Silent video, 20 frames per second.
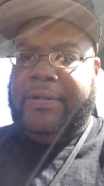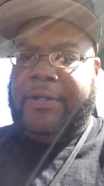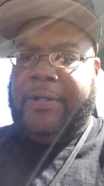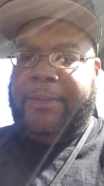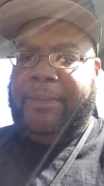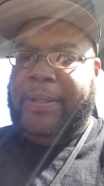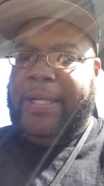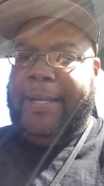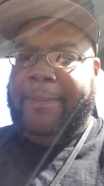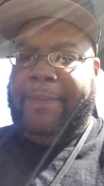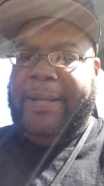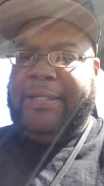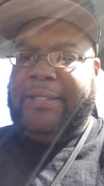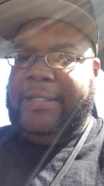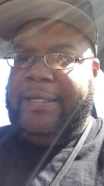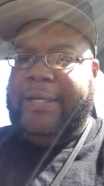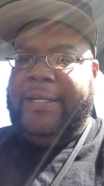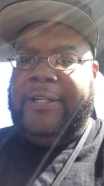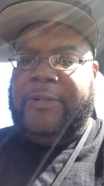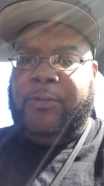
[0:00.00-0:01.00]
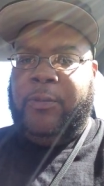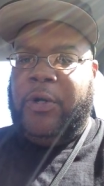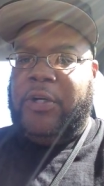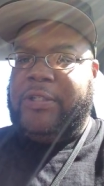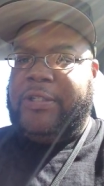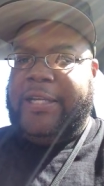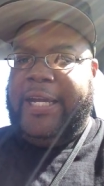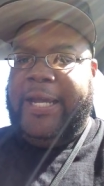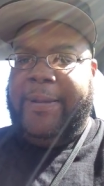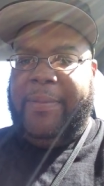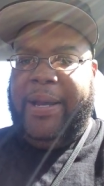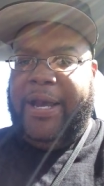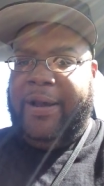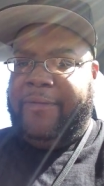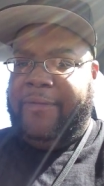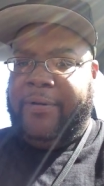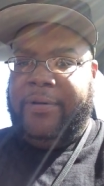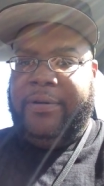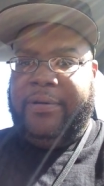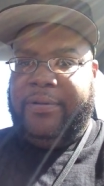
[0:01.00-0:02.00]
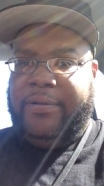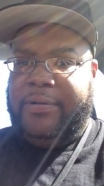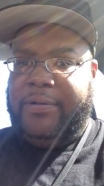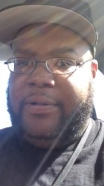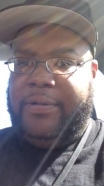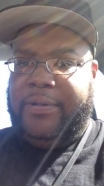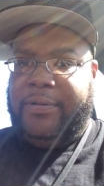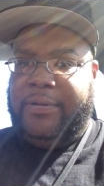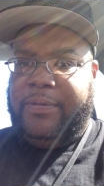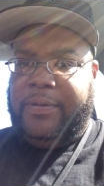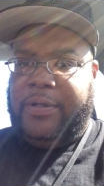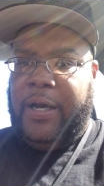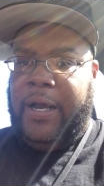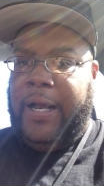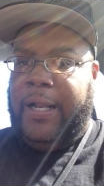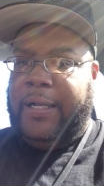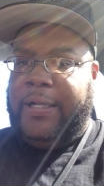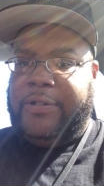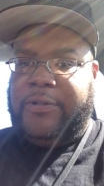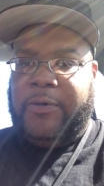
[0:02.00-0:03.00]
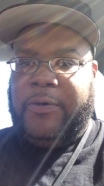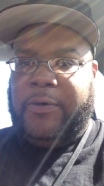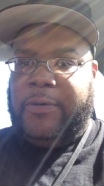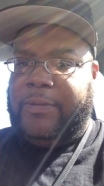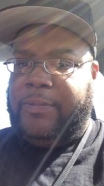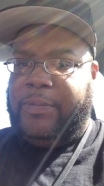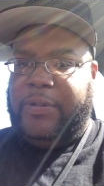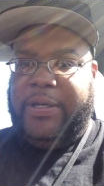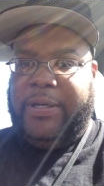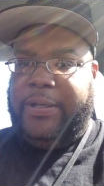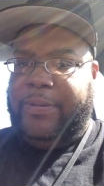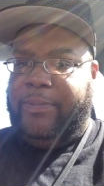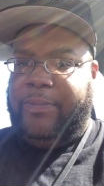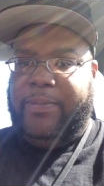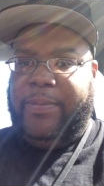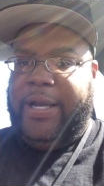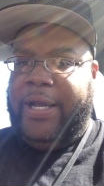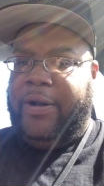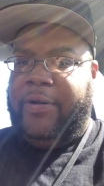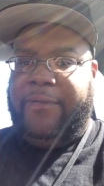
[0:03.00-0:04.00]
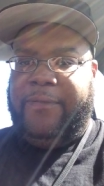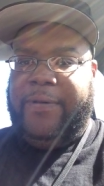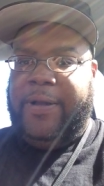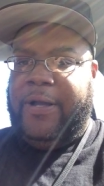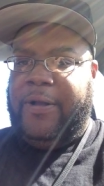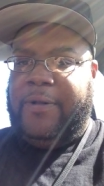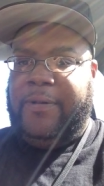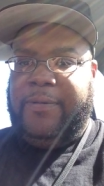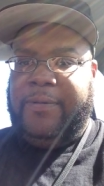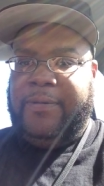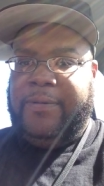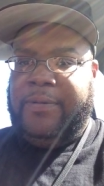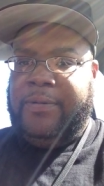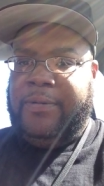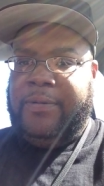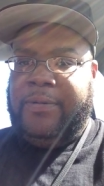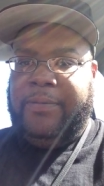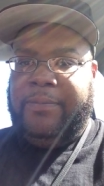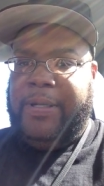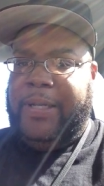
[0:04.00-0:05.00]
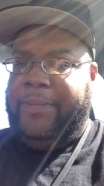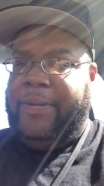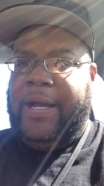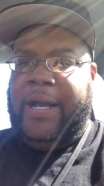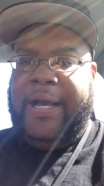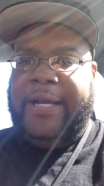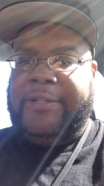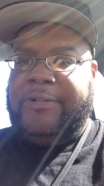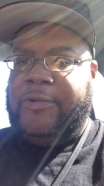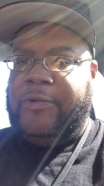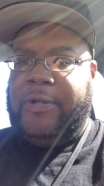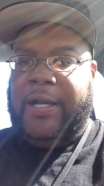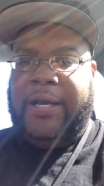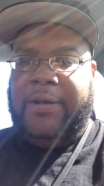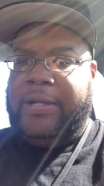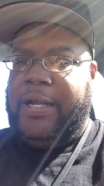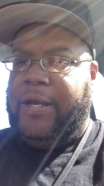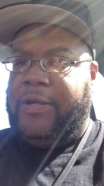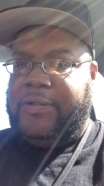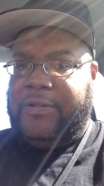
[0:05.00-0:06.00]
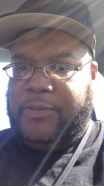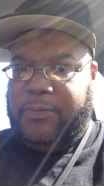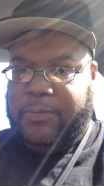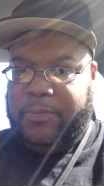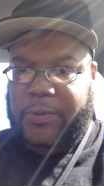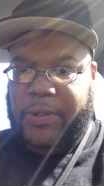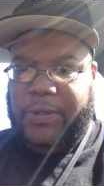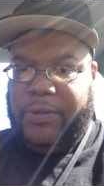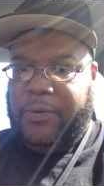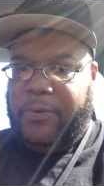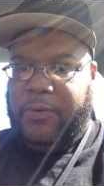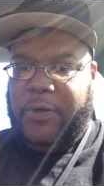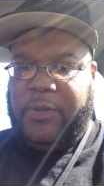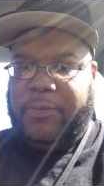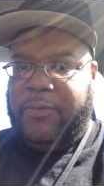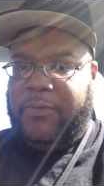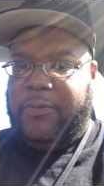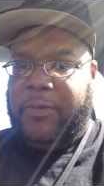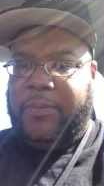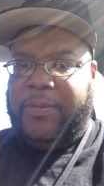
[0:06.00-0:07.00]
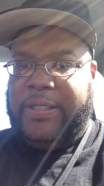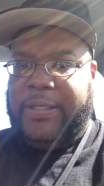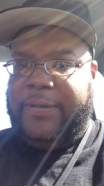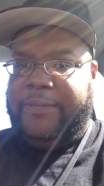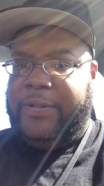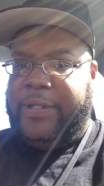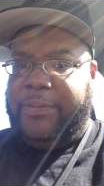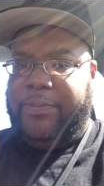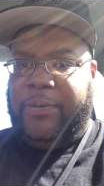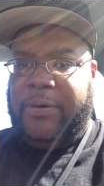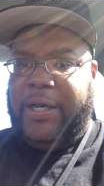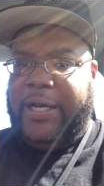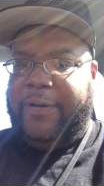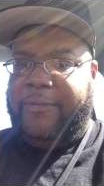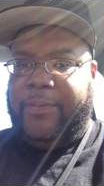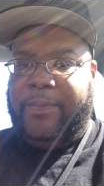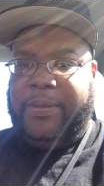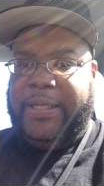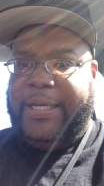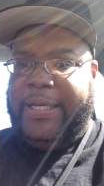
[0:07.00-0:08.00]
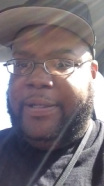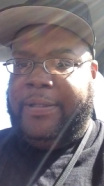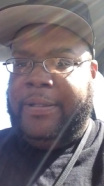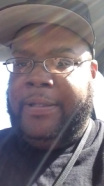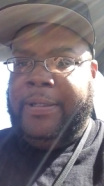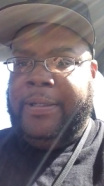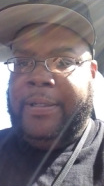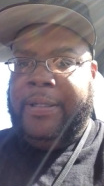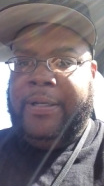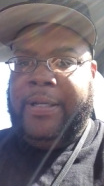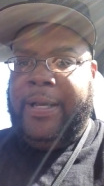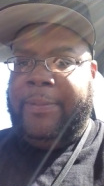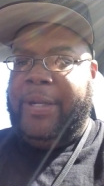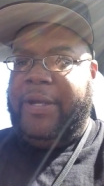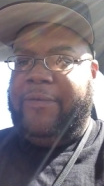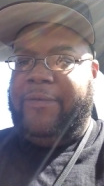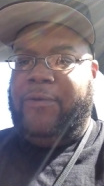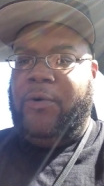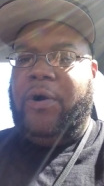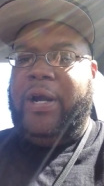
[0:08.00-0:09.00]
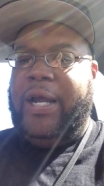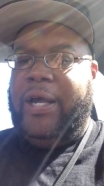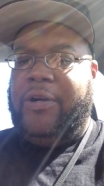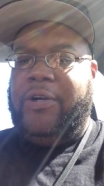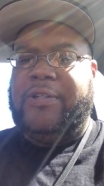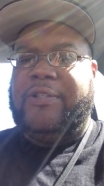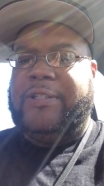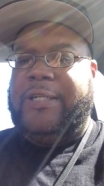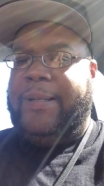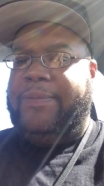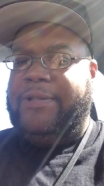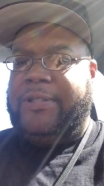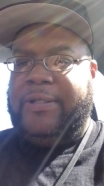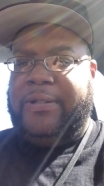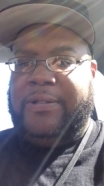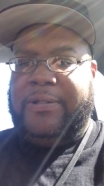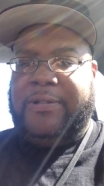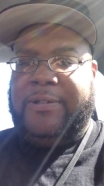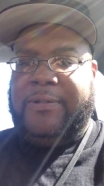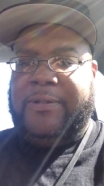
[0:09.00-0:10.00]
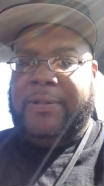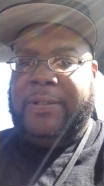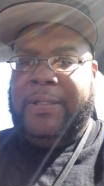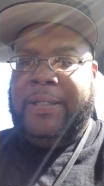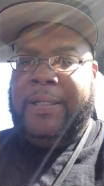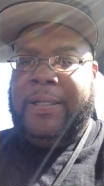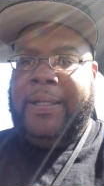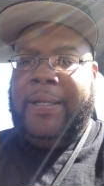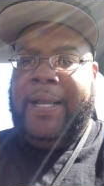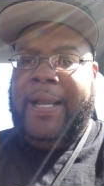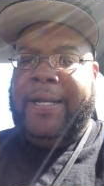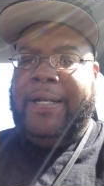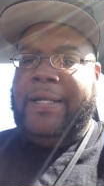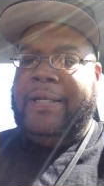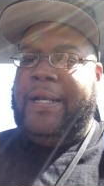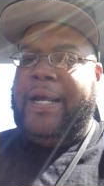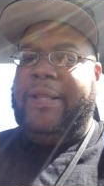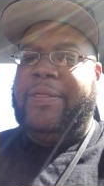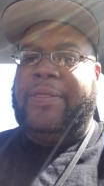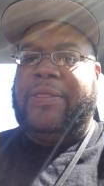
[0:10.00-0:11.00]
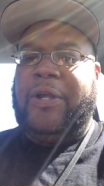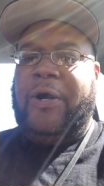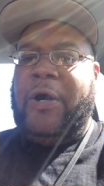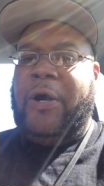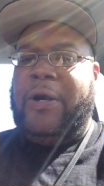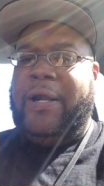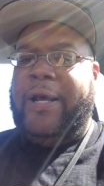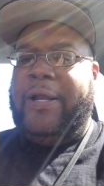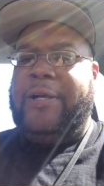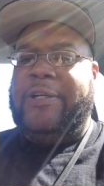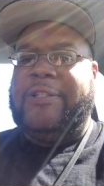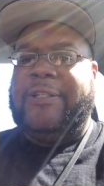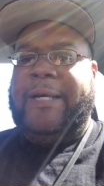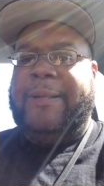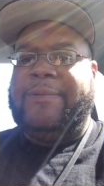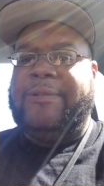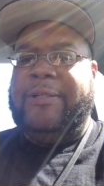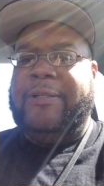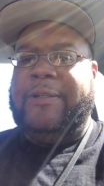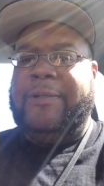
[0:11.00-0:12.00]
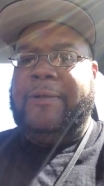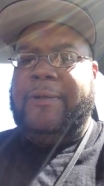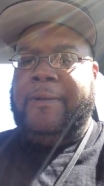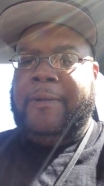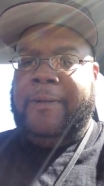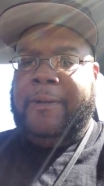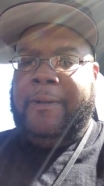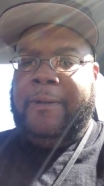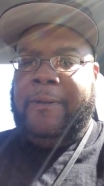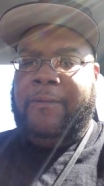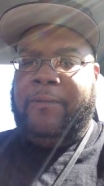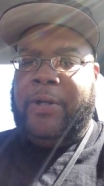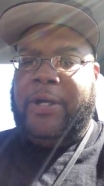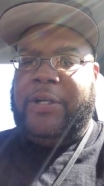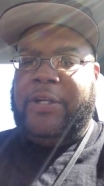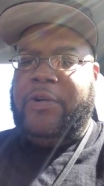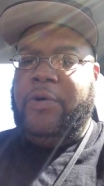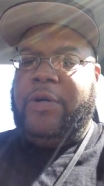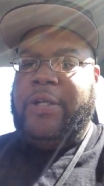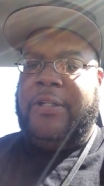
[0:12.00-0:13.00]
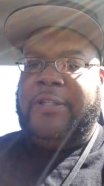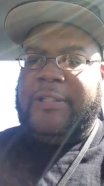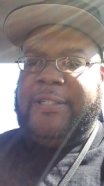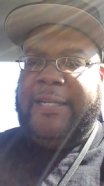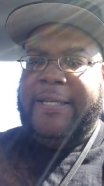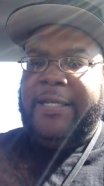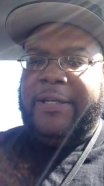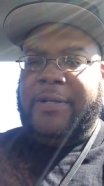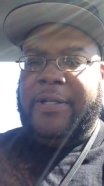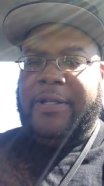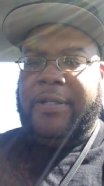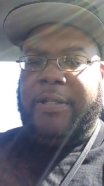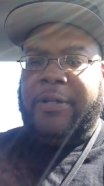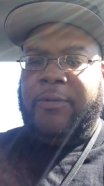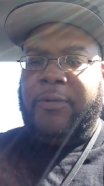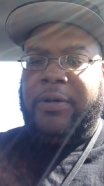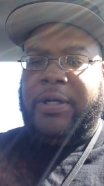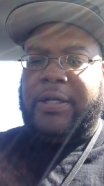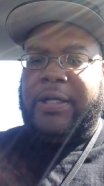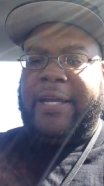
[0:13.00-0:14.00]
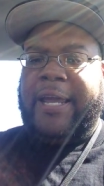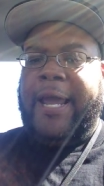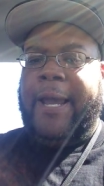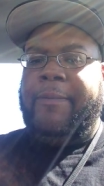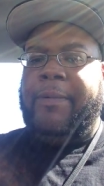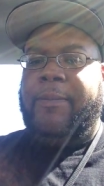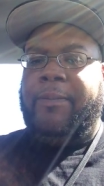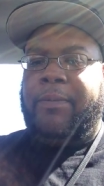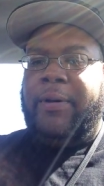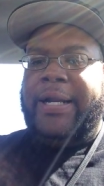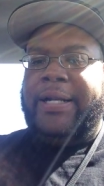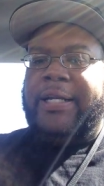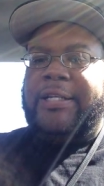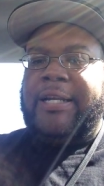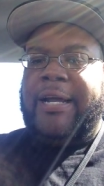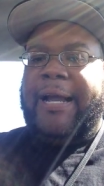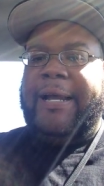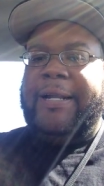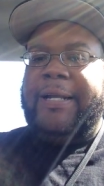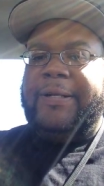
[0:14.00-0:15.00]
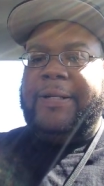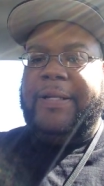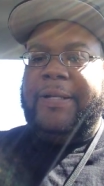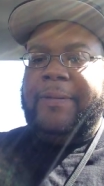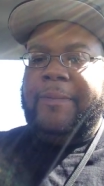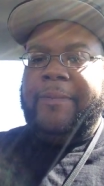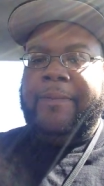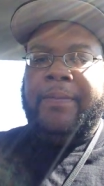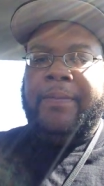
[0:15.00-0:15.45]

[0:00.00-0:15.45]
to play basically his worst game ever, college or NFL, maybe high school. That was just one of the worst performances ever he probably ever played. I mean, 4 interceptions. And then that third interception where you could see the Cameron Brate, the tight end,